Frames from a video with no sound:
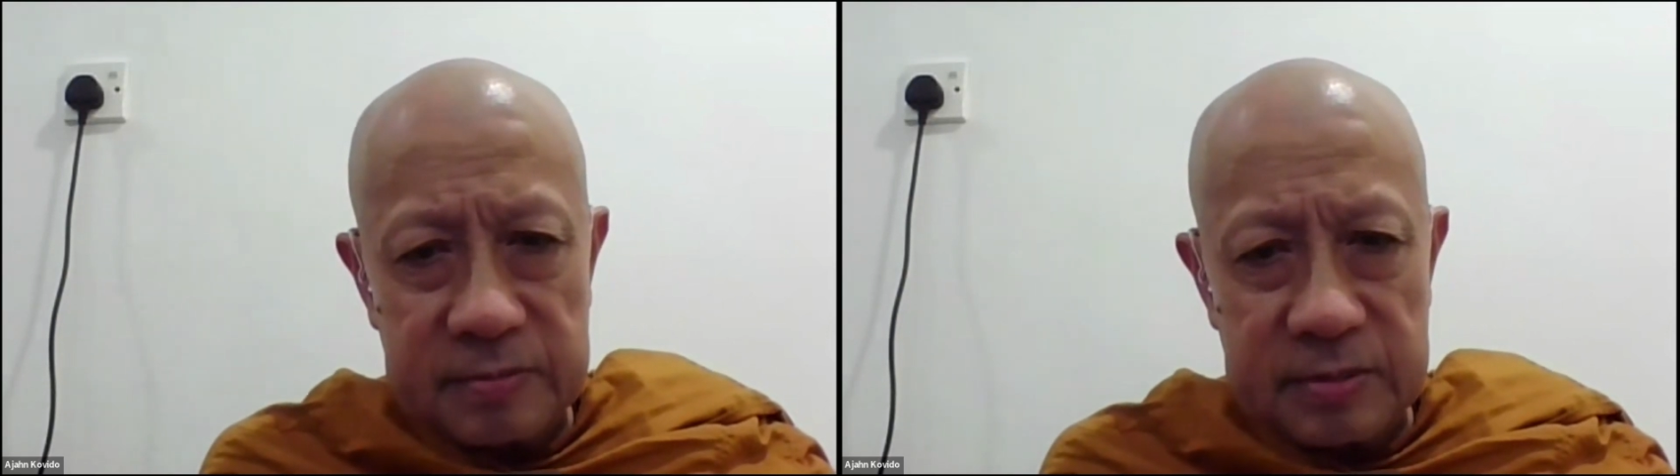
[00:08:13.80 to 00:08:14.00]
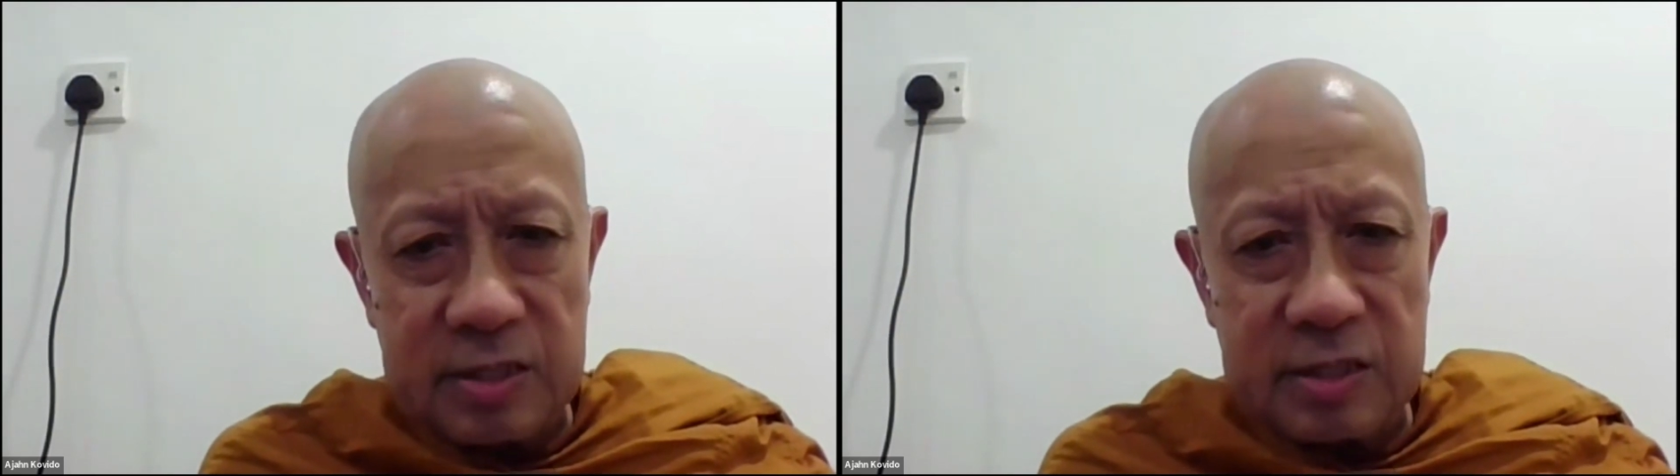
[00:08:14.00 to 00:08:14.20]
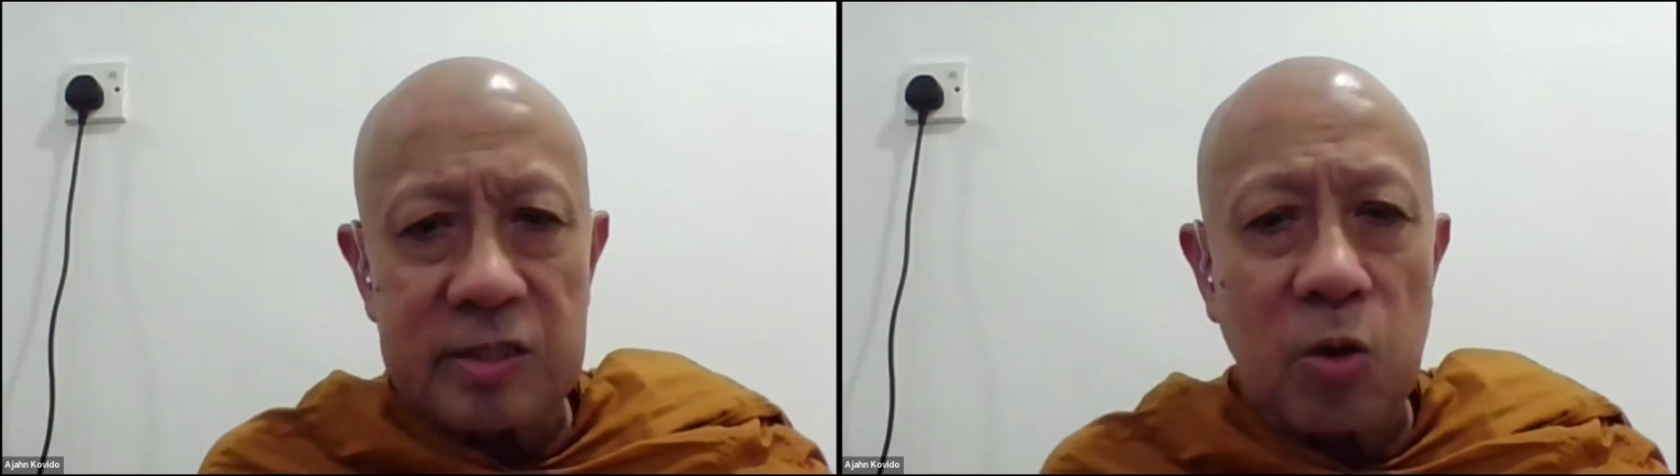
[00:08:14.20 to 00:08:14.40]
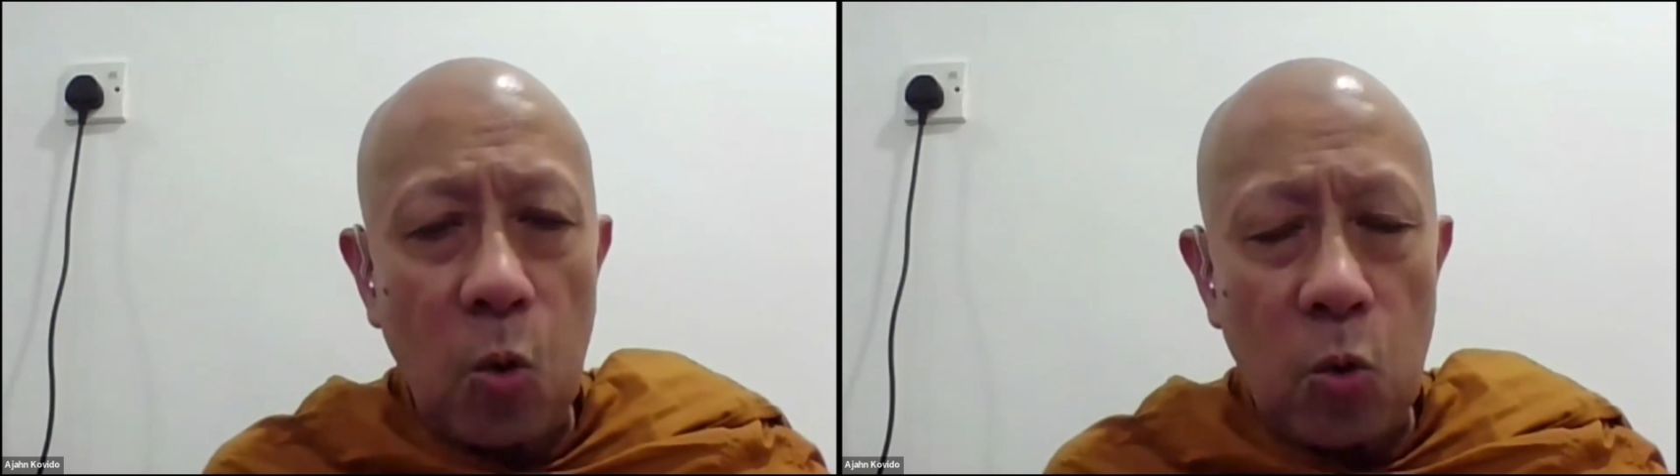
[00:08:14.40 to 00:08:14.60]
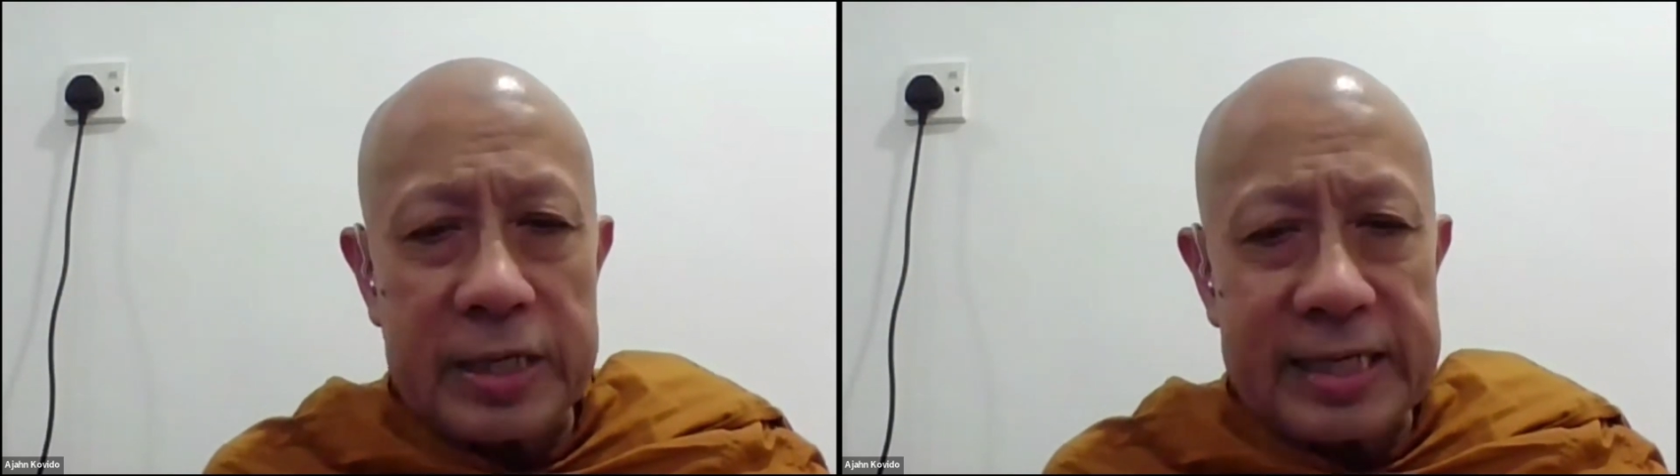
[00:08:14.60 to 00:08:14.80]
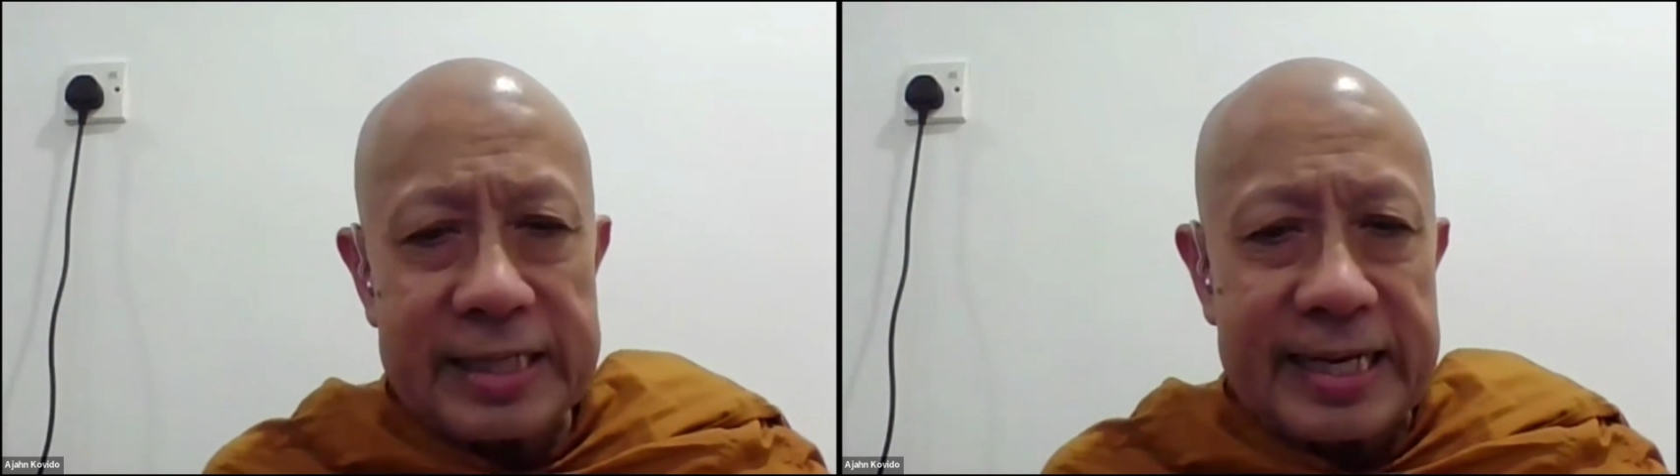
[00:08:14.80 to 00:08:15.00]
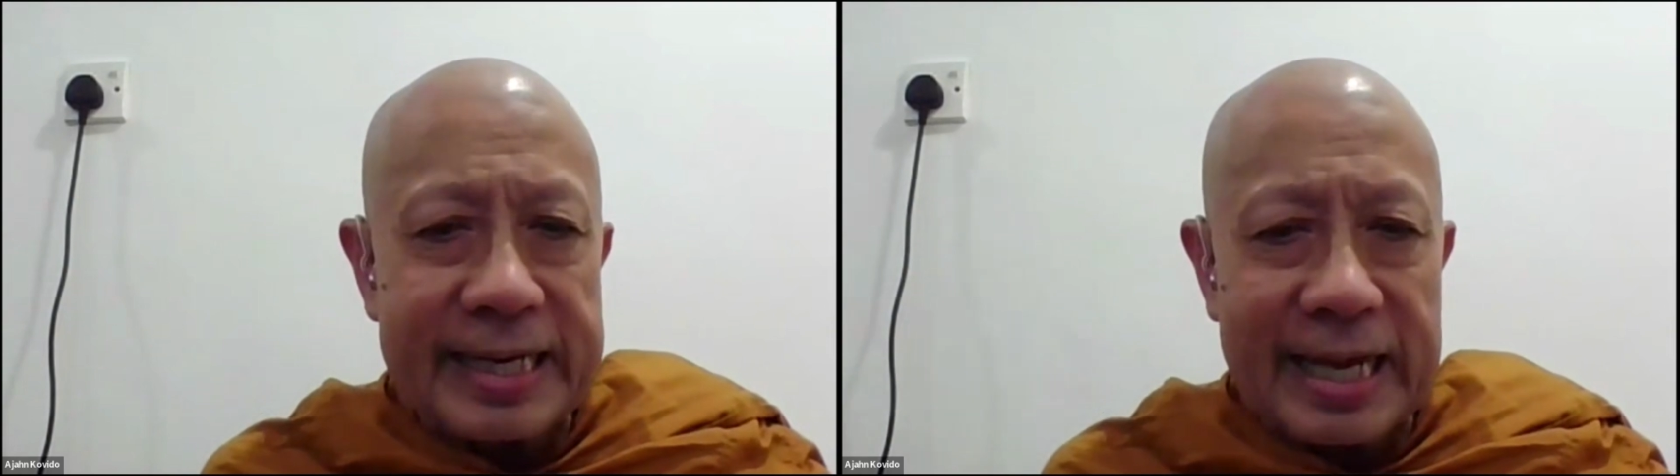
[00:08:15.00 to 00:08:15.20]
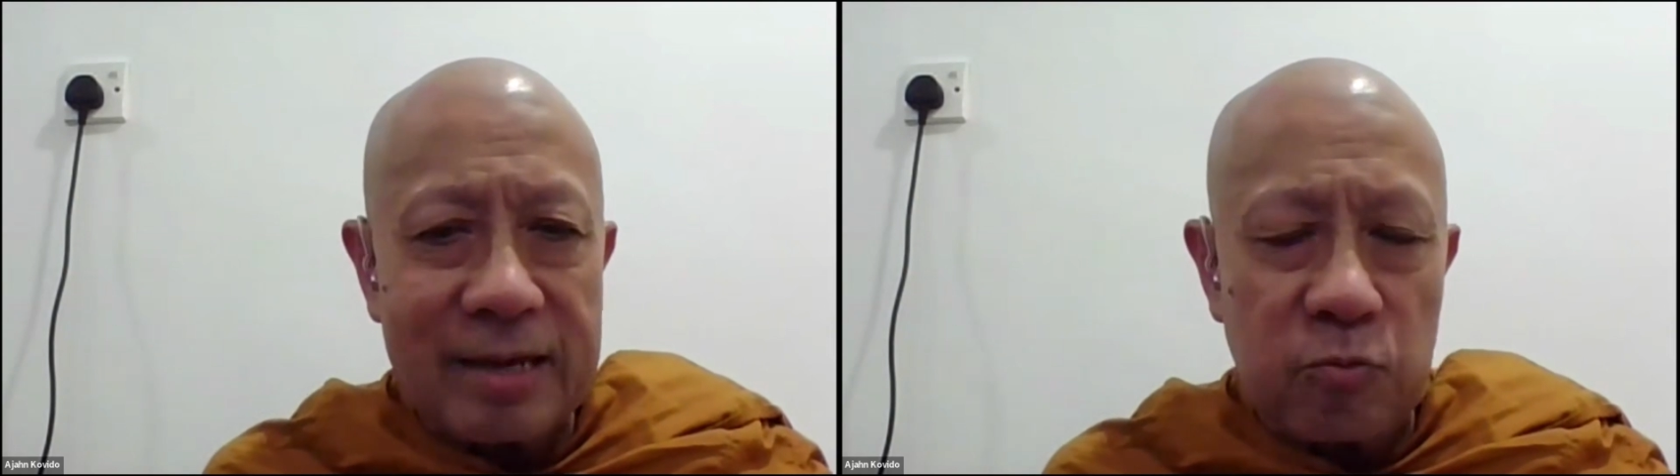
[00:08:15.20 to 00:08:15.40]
is the only thing that